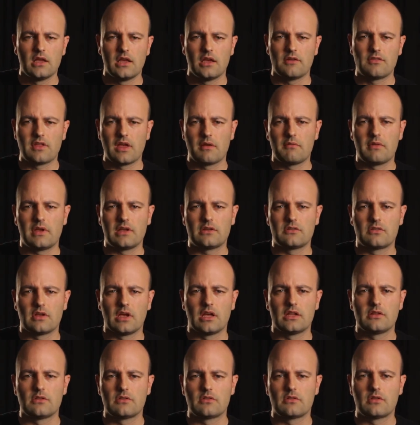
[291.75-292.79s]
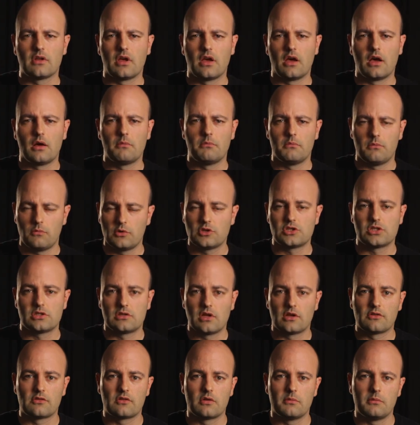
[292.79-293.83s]
if that makes sense, um, which it
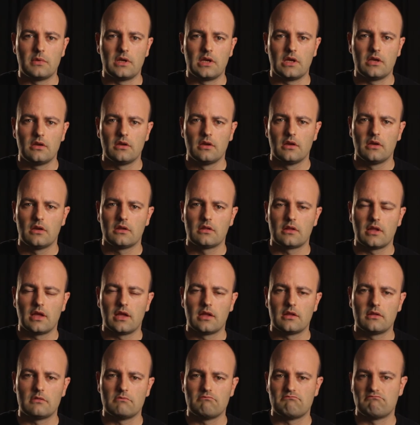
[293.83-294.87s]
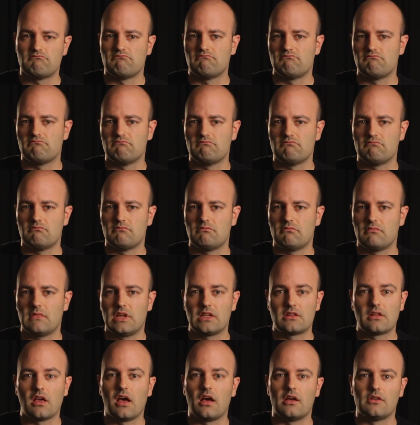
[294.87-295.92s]
does to me, then
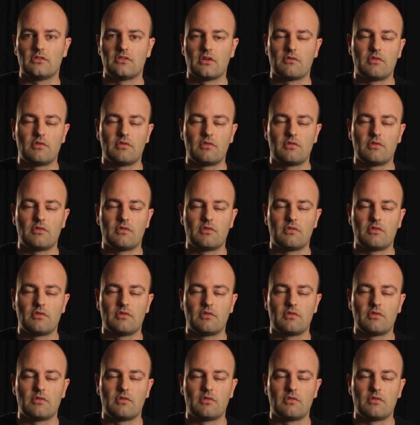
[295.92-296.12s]
it does.